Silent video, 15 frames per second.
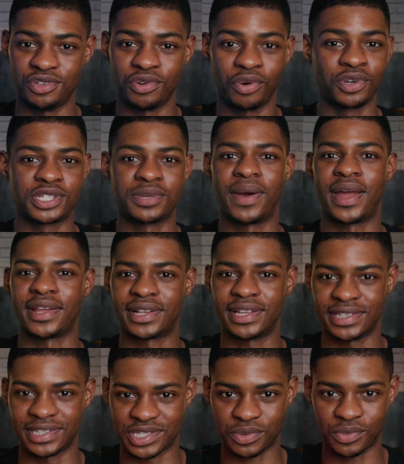You
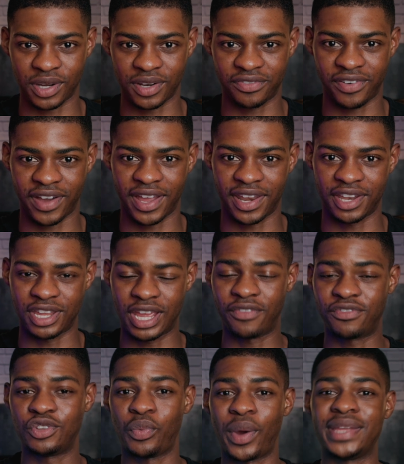automatically disqualified, and you
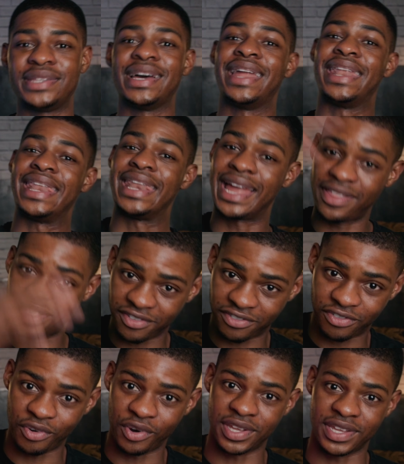have to wait another
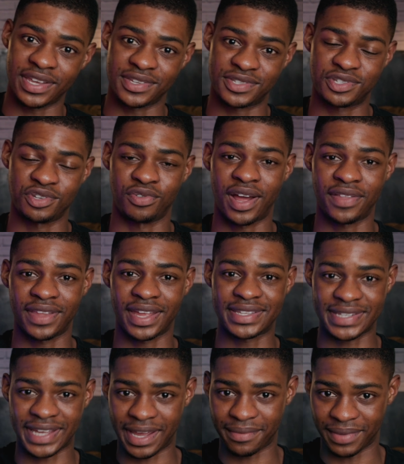4 years to run that
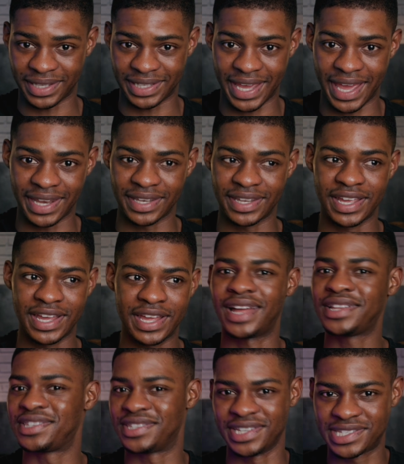time again.
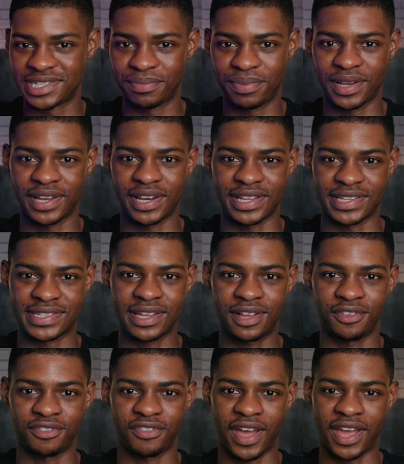That's discipline in
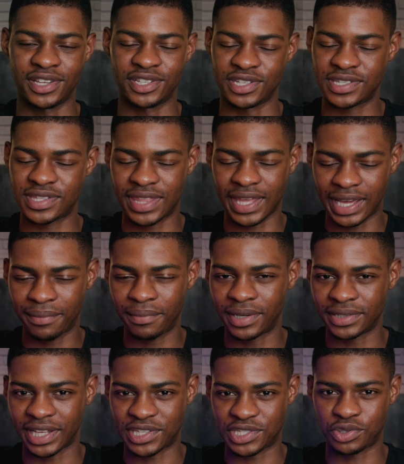itself. And just think
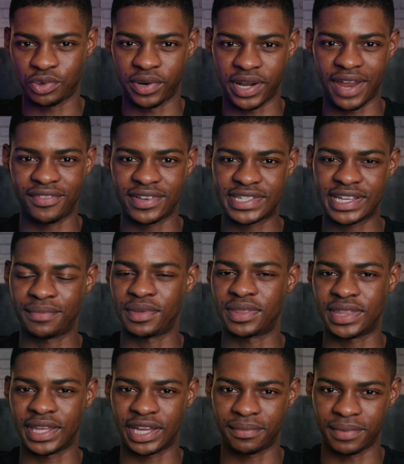about that story every time you
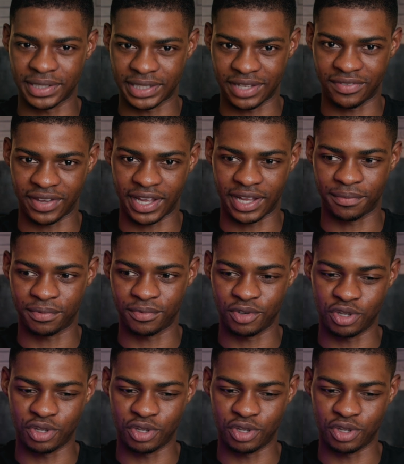think about giving up.